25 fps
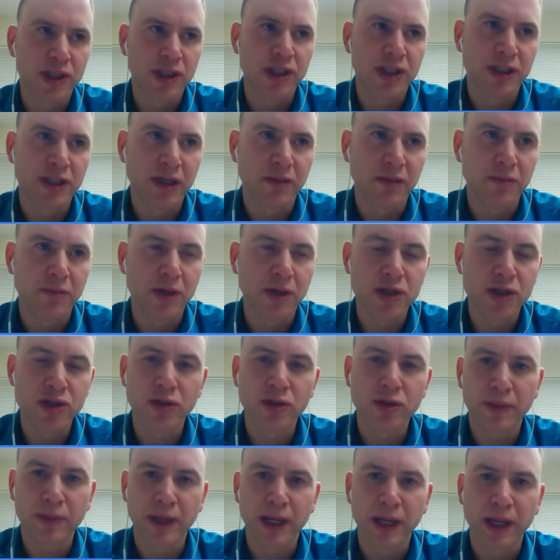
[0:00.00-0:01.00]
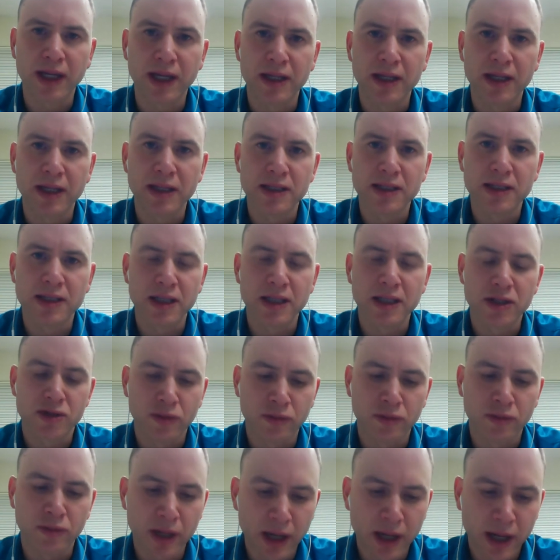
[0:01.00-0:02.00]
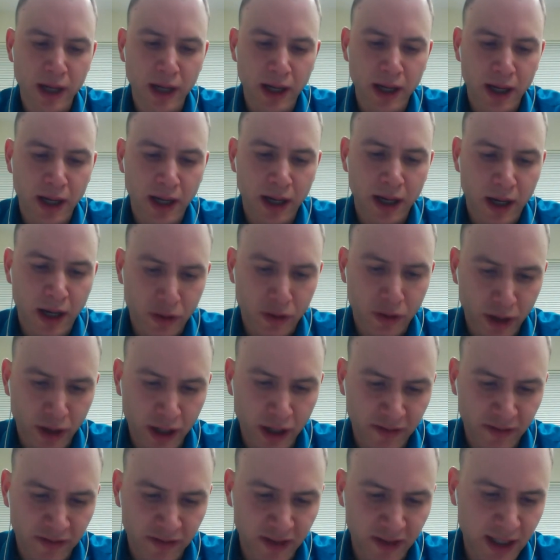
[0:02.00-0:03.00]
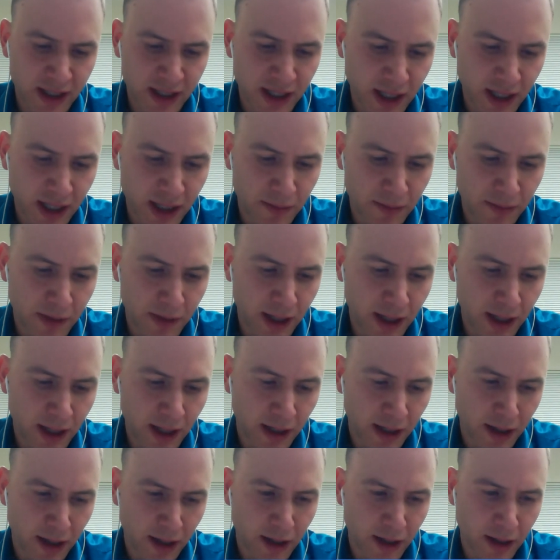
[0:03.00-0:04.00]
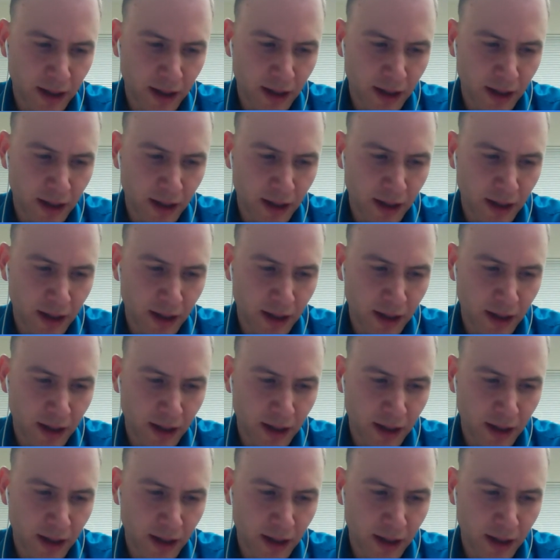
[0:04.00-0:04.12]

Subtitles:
muscle pain syndrome, chronic fatigue being, a